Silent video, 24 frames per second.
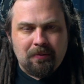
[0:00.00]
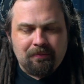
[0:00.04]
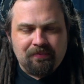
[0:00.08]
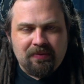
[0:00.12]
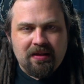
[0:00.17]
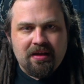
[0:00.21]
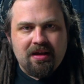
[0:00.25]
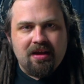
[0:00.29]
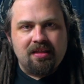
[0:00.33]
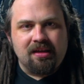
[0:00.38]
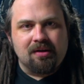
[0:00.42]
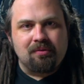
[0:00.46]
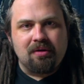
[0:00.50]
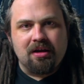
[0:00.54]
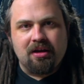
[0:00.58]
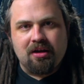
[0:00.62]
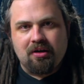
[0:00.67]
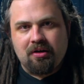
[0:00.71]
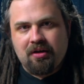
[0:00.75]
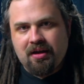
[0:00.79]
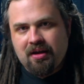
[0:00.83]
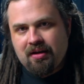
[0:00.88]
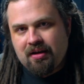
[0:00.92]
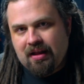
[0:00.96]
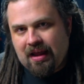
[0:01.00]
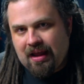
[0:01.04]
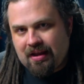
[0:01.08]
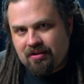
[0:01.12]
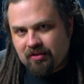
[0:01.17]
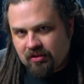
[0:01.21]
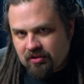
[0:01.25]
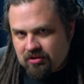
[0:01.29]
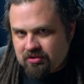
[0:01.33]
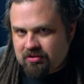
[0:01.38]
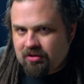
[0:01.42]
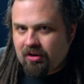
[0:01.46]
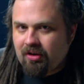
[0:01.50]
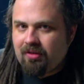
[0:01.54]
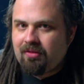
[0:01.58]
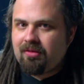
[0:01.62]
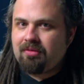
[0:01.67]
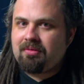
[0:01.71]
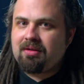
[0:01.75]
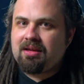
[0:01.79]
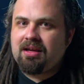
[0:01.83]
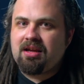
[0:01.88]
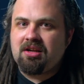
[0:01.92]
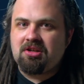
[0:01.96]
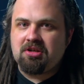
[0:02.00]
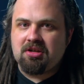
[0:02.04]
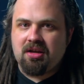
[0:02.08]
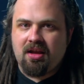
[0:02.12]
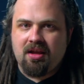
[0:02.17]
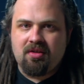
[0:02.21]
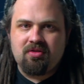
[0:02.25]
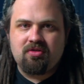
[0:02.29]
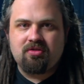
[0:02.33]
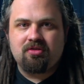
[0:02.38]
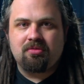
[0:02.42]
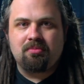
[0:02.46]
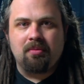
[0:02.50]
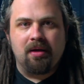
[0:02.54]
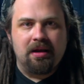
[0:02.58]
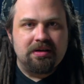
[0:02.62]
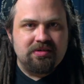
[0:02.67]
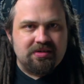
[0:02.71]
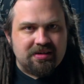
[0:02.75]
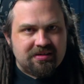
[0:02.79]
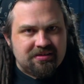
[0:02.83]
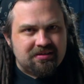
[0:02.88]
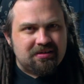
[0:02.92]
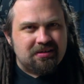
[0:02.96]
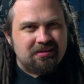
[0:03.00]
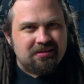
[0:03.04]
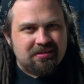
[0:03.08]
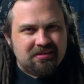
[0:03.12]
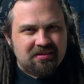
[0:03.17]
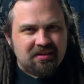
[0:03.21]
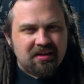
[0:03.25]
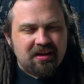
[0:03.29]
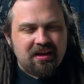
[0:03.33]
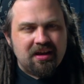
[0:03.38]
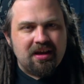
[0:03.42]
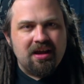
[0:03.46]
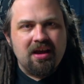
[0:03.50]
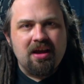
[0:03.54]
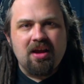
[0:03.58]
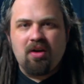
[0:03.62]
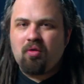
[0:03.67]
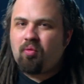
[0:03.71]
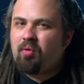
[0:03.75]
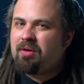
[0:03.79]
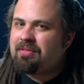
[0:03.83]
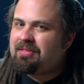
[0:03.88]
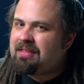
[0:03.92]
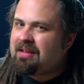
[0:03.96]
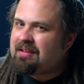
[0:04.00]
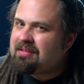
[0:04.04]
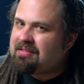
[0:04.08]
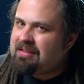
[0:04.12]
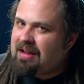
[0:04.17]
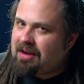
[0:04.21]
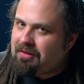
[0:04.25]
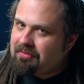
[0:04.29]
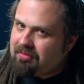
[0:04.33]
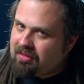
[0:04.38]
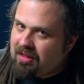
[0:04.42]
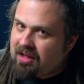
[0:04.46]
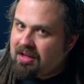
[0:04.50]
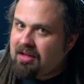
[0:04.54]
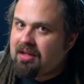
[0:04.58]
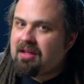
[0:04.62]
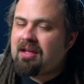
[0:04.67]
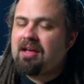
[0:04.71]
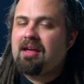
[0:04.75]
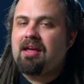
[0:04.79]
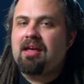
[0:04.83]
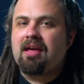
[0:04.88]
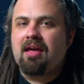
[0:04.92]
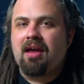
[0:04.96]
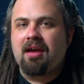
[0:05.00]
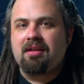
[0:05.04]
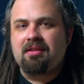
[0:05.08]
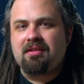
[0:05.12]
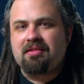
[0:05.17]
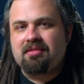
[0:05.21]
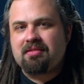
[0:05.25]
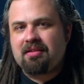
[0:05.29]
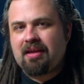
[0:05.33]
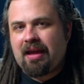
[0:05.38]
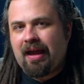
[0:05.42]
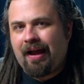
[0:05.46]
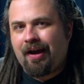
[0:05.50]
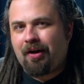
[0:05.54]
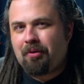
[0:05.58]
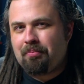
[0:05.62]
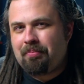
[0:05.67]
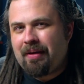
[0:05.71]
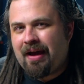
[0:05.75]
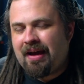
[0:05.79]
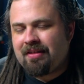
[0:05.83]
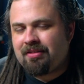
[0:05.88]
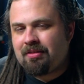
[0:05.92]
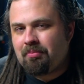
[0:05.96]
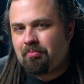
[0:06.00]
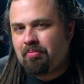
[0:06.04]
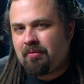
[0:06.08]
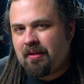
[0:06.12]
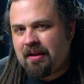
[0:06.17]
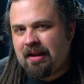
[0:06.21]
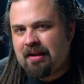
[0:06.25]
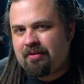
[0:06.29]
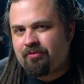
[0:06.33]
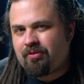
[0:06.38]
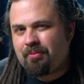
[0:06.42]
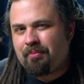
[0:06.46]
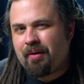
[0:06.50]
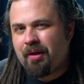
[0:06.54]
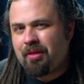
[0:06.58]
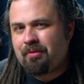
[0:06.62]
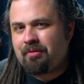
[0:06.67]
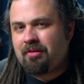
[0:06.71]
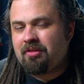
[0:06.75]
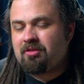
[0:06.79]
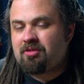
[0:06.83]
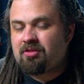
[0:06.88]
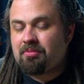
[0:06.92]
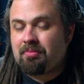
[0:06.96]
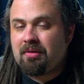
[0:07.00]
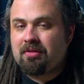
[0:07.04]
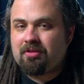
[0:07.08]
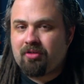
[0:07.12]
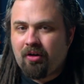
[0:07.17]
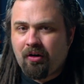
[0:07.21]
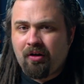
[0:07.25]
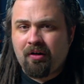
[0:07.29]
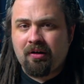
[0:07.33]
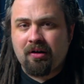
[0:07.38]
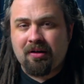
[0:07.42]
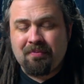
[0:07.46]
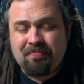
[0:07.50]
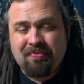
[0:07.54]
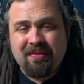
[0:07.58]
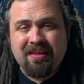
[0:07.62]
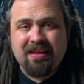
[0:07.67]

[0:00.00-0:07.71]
Then I'm gonna go ahead and solo each instrument just to see what they sound like and to see how bad the bleed from other instruments are